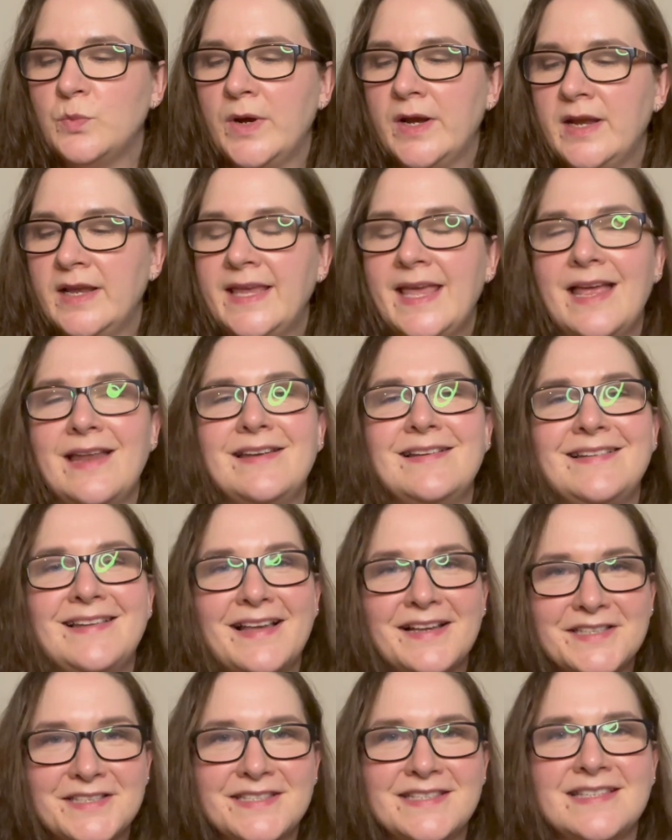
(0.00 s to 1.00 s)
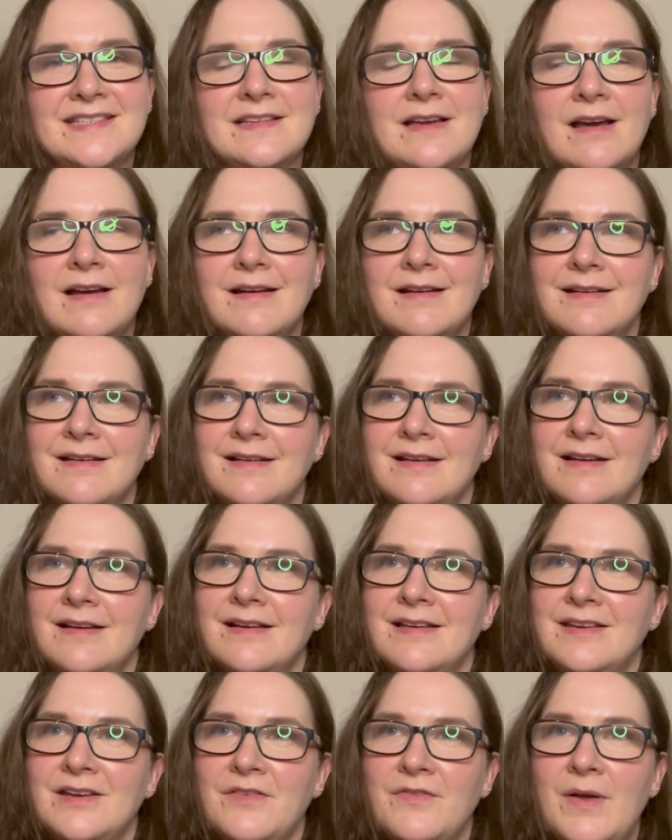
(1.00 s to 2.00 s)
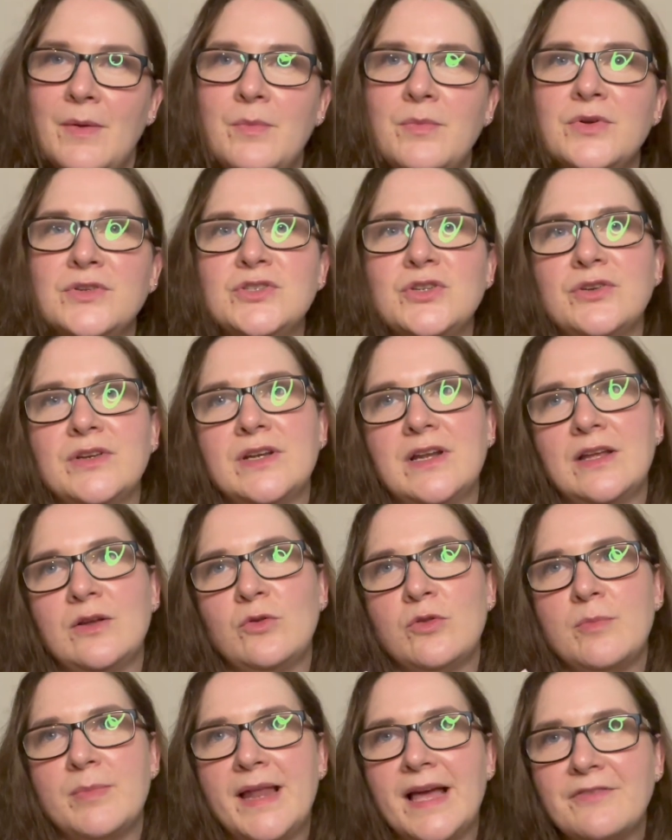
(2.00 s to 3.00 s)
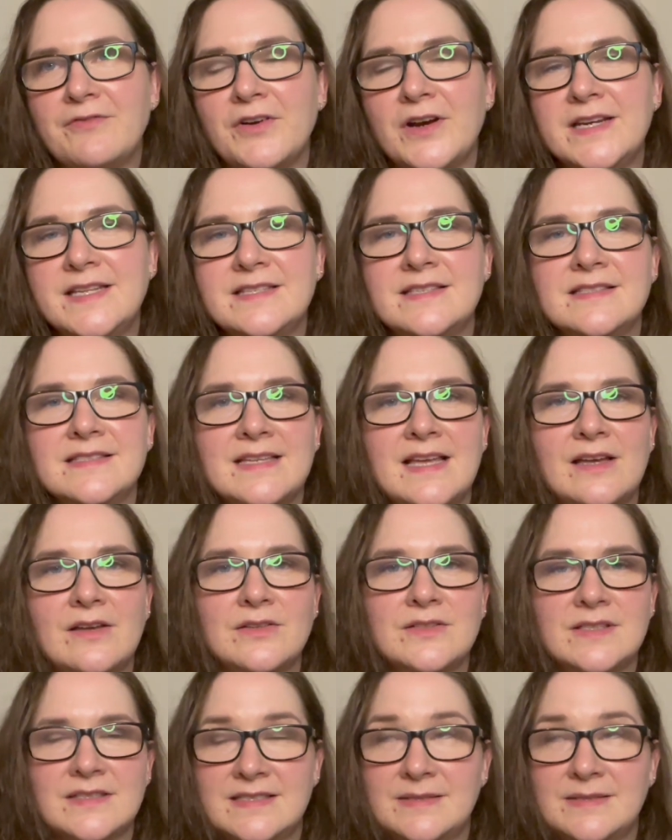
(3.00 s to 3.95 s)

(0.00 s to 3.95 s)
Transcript: when again last November during like all the Black Friday sales,